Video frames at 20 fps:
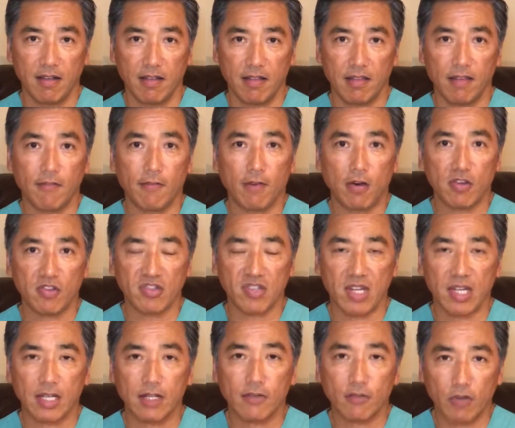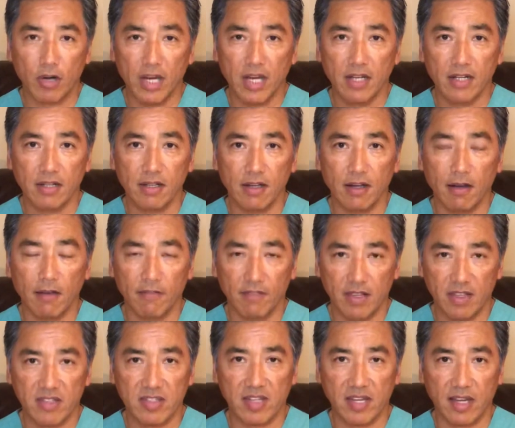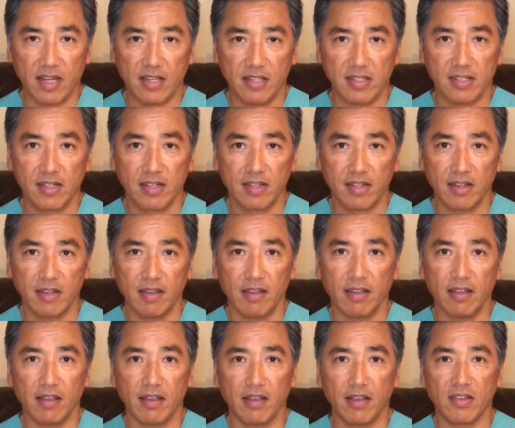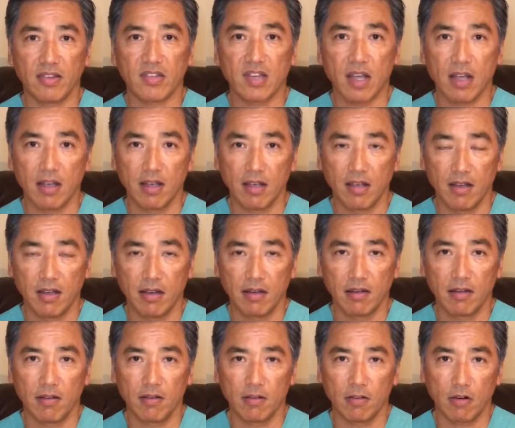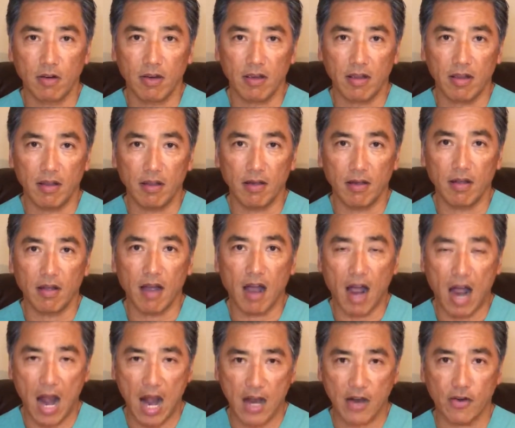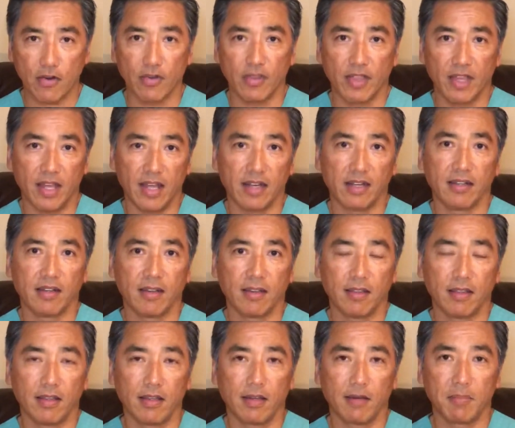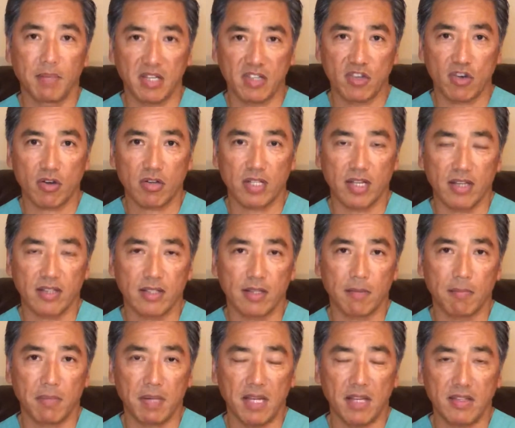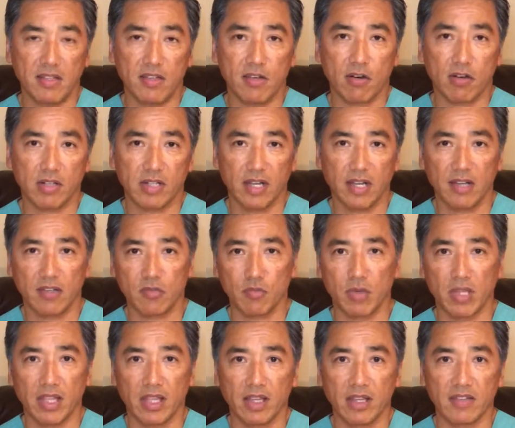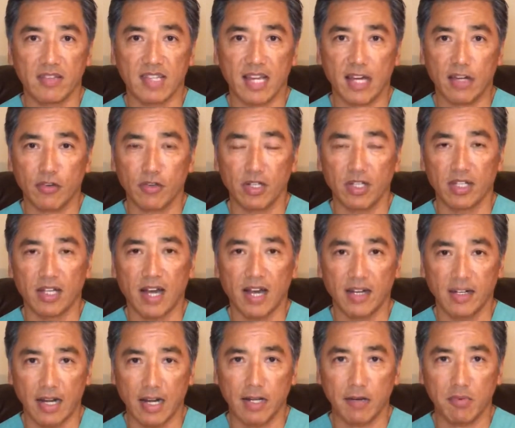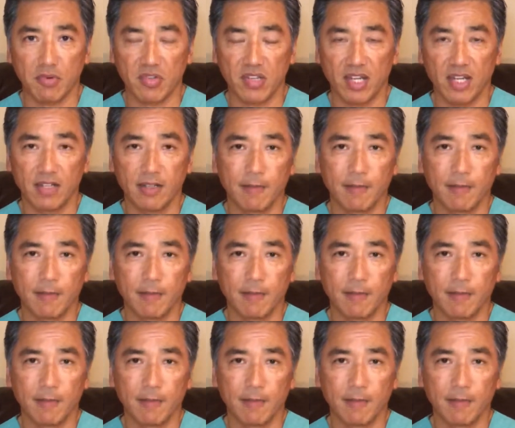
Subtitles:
The false negative rate of this test is higher than the PCR test. The PCR test we think is accurate in the high 90%.